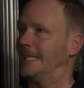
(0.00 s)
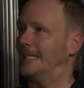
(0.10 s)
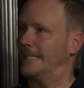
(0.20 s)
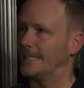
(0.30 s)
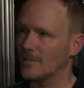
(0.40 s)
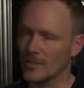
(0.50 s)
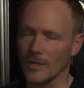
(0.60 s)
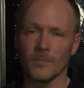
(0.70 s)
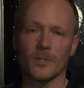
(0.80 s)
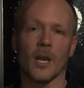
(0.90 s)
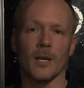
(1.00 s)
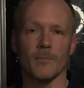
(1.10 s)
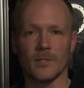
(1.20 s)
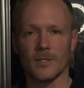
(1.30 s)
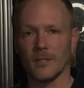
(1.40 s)

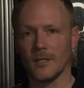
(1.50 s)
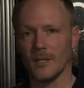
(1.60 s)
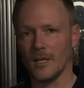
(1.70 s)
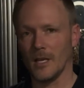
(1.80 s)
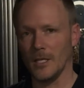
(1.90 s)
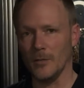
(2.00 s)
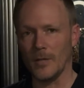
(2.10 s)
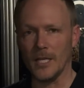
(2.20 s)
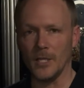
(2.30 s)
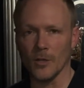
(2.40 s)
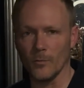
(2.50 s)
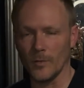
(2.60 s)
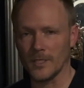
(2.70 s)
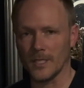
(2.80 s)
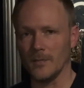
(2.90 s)
sometimes you get young
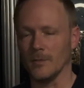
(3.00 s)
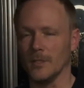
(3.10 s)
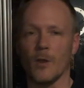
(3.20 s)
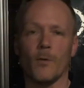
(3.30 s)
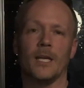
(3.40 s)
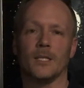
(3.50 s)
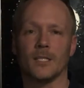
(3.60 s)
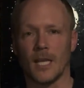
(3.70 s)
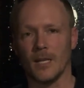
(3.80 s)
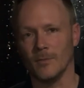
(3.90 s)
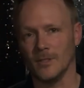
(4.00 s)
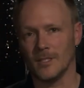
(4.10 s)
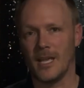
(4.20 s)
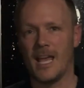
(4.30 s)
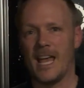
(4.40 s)
whiskies with no age statements
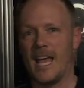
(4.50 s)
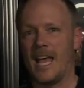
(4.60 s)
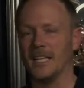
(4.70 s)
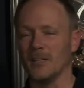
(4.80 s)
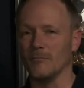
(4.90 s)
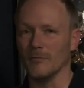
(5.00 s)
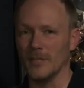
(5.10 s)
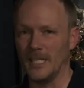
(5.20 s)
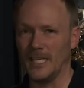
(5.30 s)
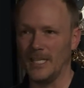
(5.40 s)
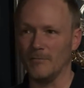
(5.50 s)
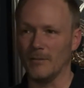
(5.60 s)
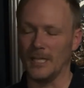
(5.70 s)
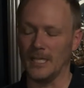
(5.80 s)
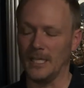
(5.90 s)
and they really,
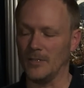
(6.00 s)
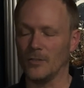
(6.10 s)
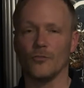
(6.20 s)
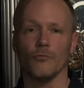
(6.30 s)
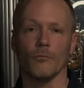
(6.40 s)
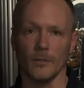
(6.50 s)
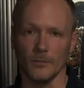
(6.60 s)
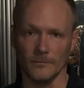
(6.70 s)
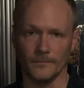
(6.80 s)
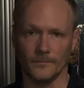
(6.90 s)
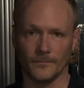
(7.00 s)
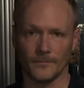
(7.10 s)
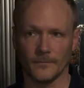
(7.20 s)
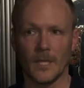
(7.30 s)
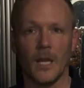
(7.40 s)
really struggle.
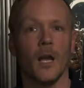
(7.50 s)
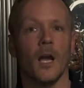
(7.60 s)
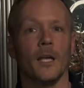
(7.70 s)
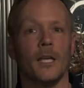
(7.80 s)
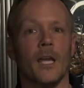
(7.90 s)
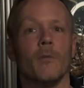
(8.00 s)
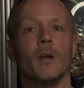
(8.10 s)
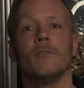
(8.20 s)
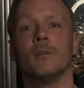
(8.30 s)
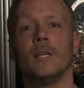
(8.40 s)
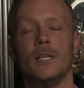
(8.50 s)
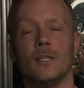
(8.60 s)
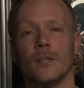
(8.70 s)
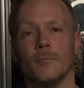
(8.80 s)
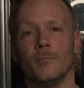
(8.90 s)
I get why you release
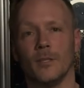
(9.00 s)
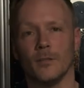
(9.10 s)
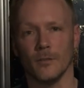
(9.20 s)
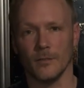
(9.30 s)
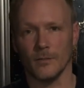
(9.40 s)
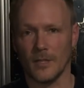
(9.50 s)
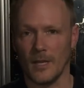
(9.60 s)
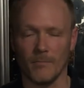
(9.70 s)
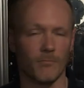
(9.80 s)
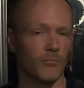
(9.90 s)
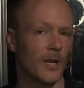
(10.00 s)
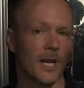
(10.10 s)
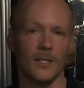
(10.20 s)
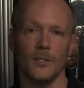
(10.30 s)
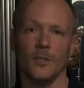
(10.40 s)
them because they're
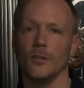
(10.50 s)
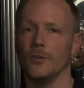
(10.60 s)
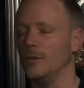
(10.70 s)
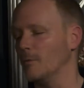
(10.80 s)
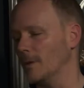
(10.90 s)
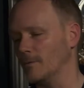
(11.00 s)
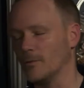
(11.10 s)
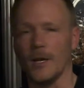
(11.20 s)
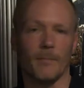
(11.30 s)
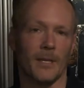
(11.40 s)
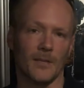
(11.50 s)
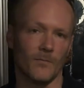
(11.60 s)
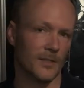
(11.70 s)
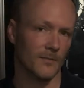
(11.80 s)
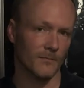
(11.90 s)
brand new, you want to try and make a
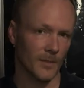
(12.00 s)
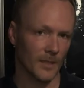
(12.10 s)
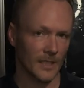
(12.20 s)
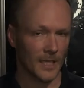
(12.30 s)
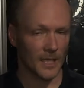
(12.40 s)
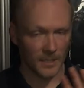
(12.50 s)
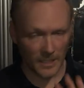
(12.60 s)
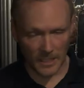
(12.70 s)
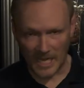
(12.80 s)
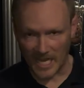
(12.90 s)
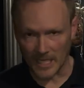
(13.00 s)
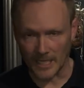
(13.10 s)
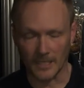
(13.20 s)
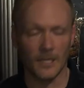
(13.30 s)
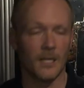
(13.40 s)
bit of money. Get that.
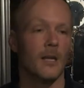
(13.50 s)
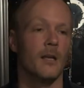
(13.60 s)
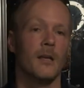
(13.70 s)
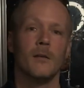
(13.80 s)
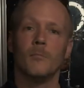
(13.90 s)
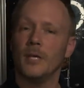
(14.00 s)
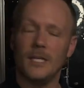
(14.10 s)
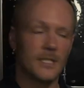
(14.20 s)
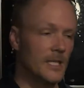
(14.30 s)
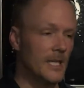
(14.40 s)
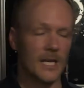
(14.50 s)
Peaty,